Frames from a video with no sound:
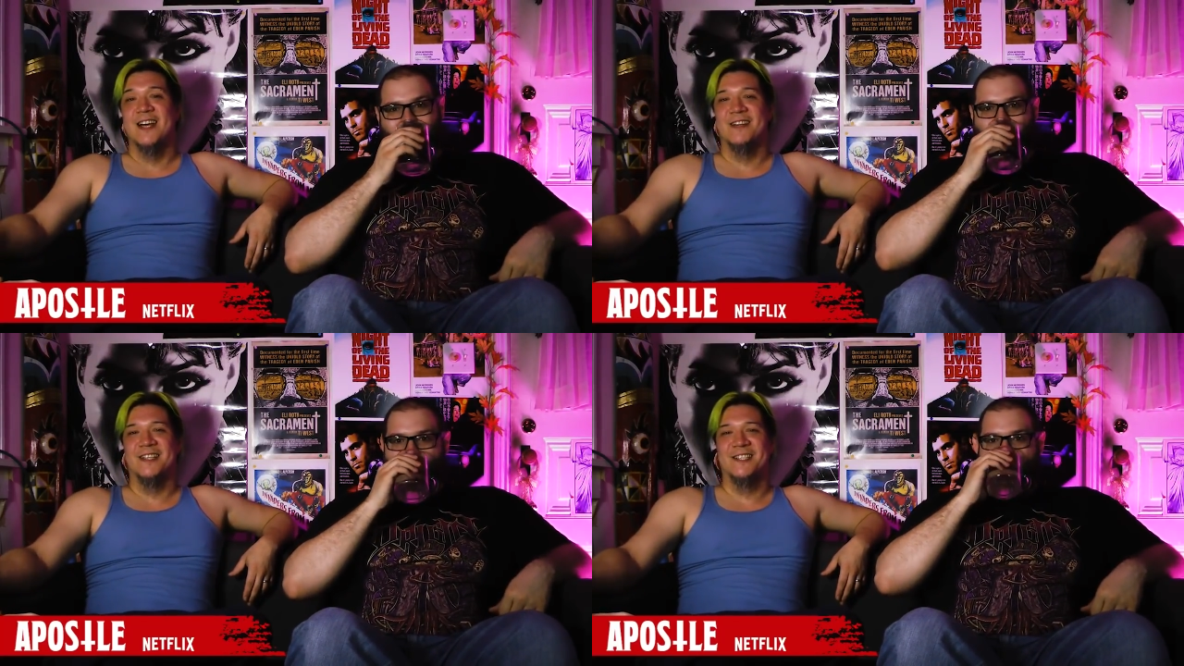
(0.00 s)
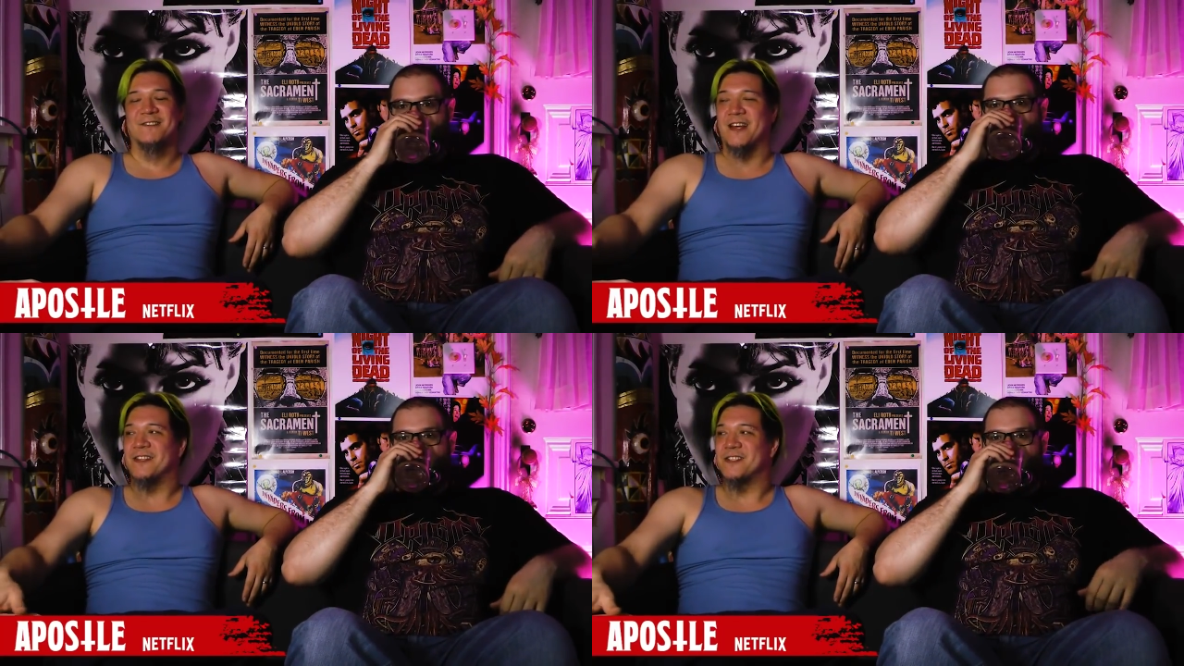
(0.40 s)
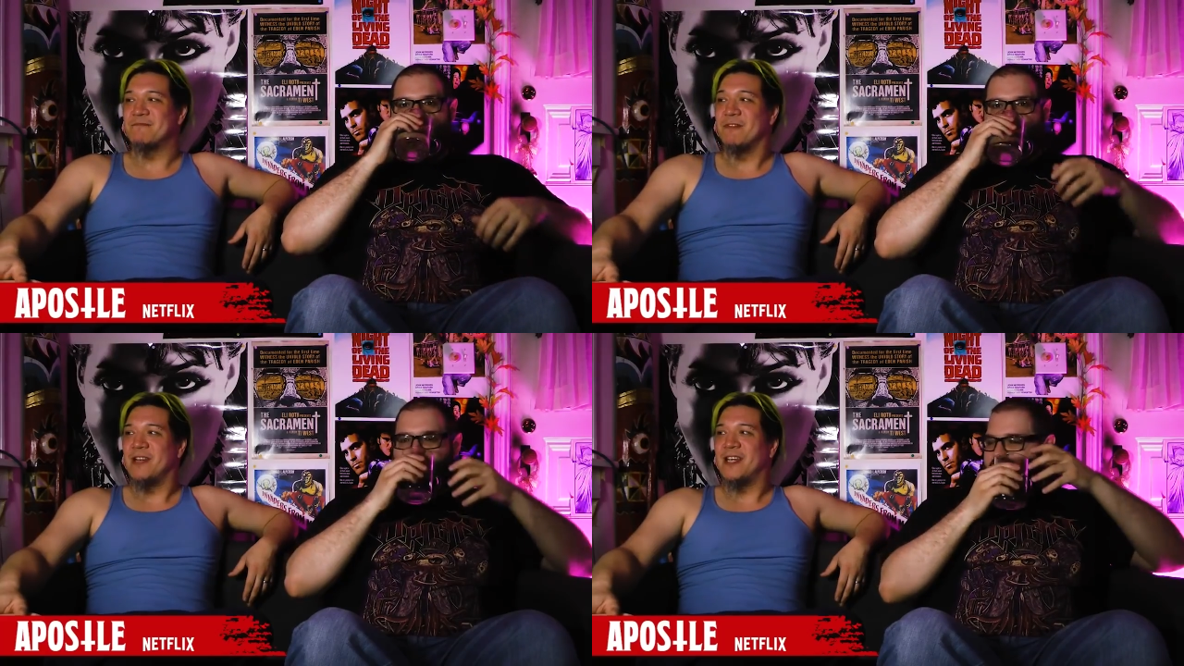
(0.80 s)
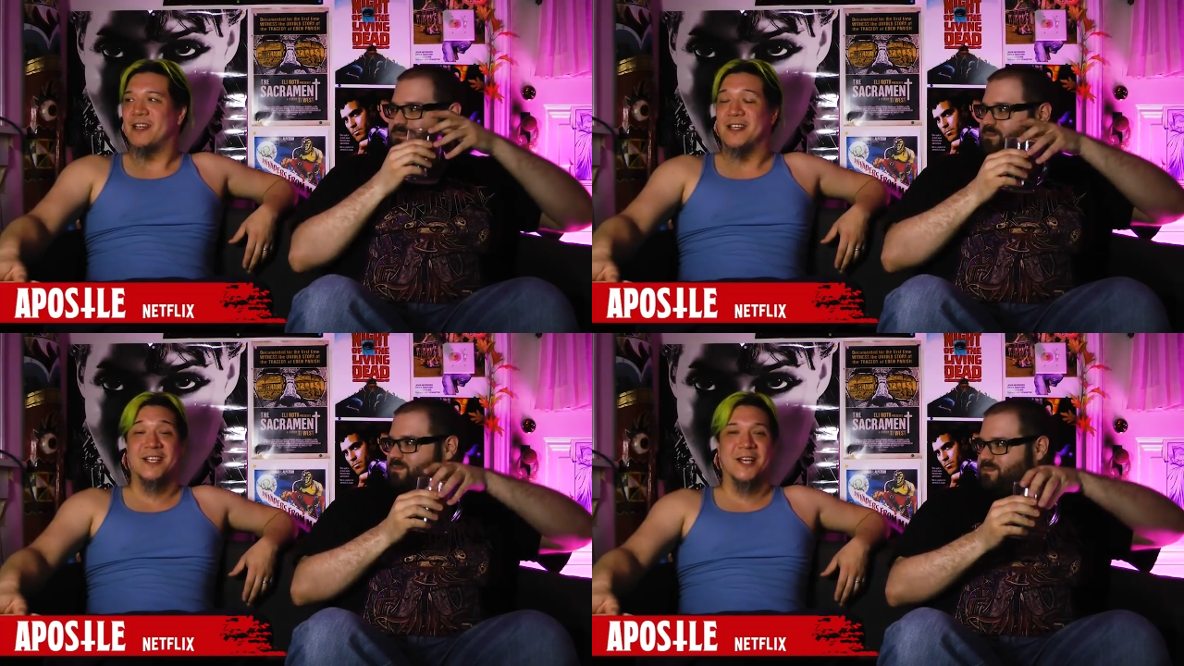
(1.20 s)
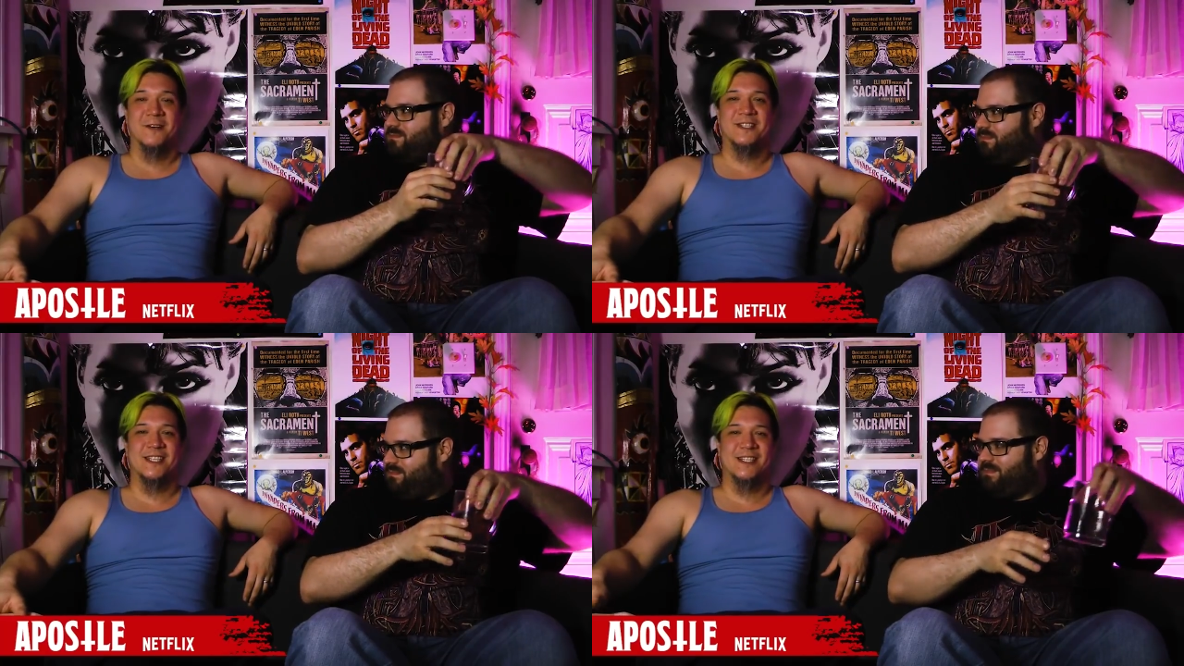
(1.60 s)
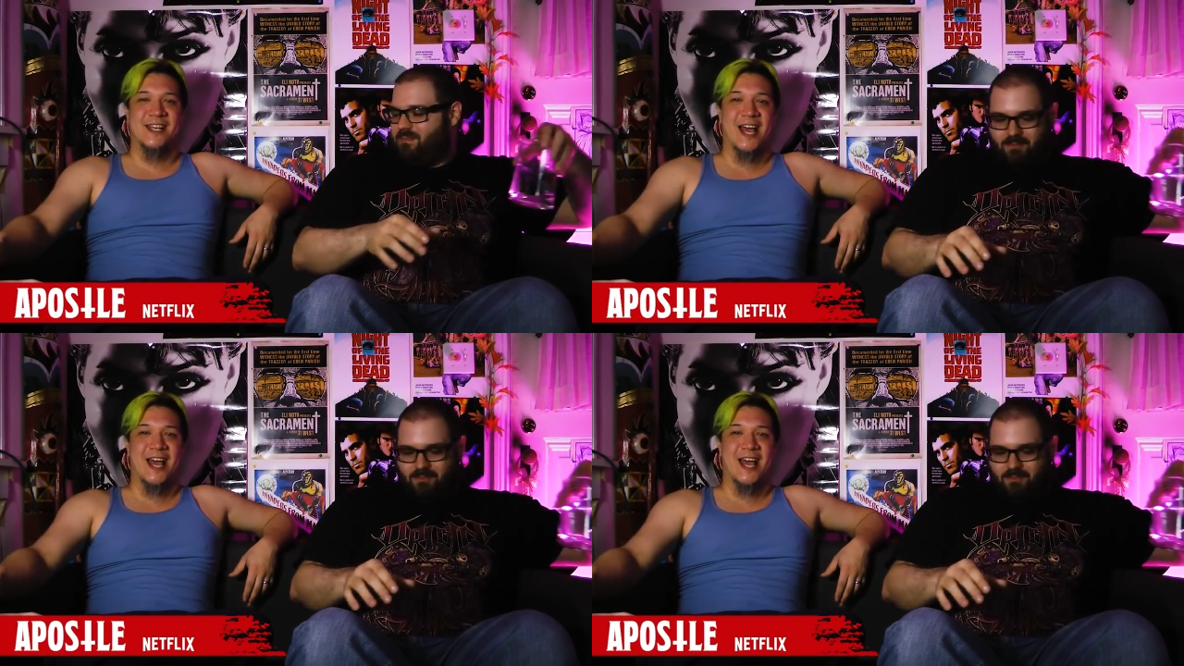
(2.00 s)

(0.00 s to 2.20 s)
Speaker 1: yeah. And this and this movie goes into